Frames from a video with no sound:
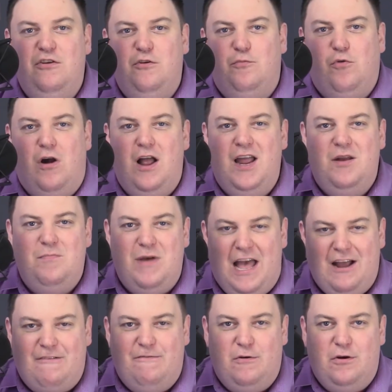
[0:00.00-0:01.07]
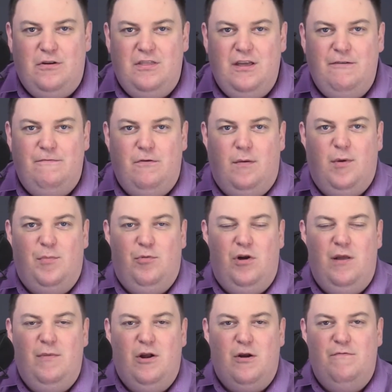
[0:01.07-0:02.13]
to Brian Peckford, the former
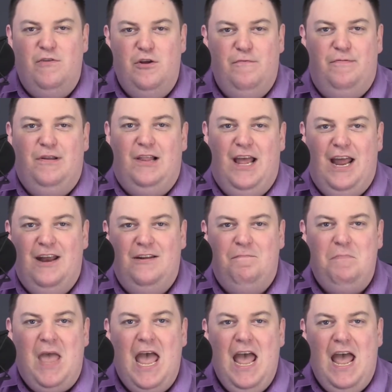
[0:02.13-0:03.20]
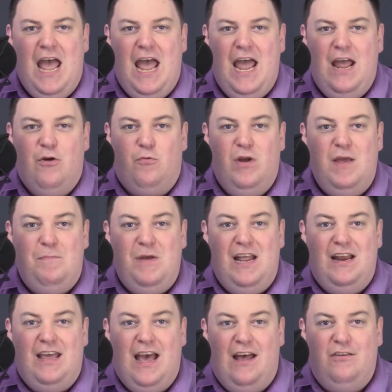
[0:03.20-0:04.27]
Premier of Newfoundland, a
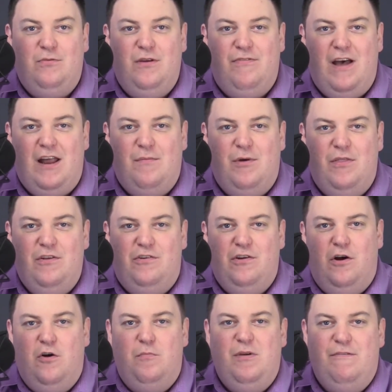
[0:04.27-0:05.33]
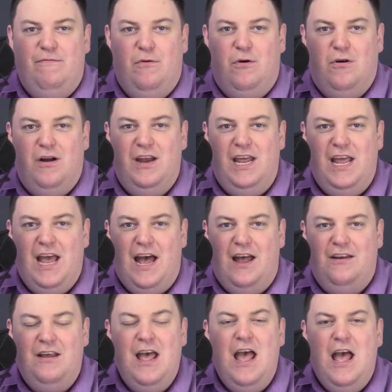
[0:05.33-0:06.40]
repeat guest. We've had him on the show before, and he
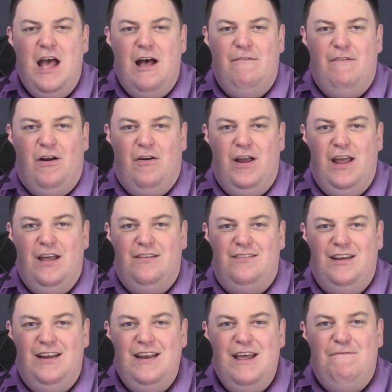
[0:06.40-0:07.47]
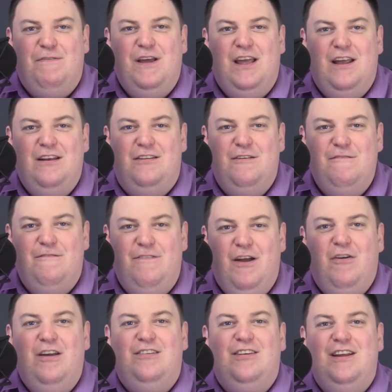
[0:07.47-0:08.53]
had a very significant
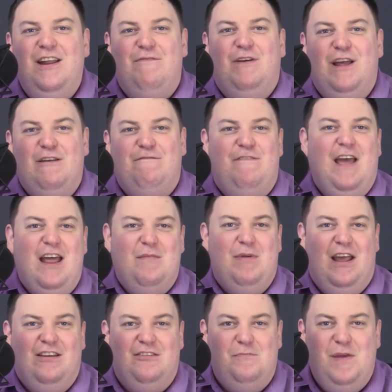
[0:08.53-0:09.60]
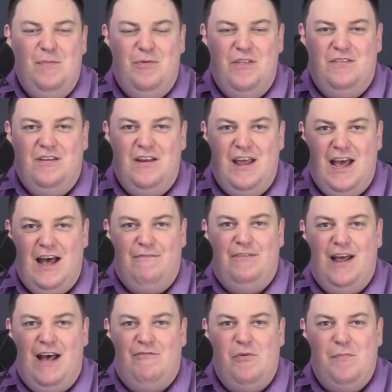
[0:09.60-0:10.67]
fan base of people that said you have
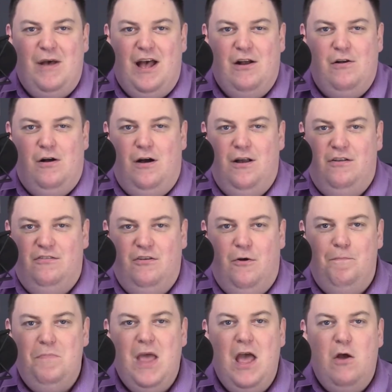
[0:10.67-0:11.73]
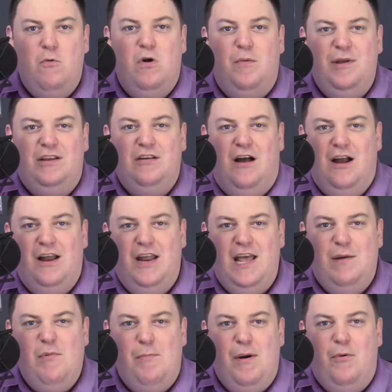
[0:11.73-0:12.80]
to have him back on. So we'll be talking to
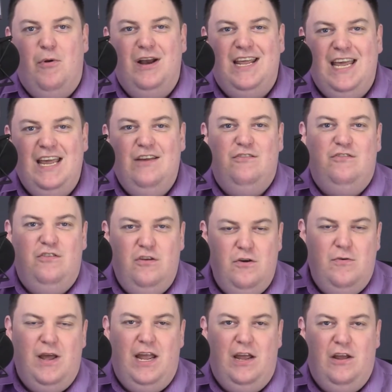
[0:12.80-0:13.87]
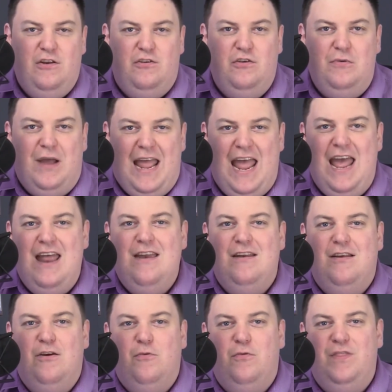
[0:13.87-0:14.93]
him about what he is doing to
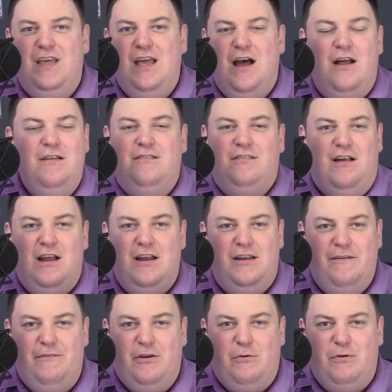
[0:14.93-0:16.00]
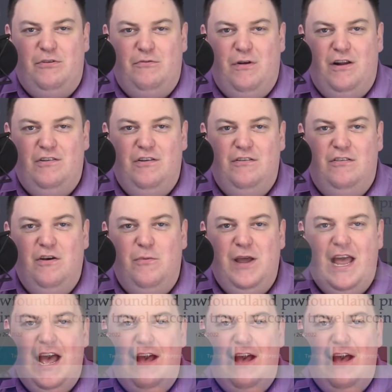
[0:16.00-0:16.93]
end the unscientific restrictions that we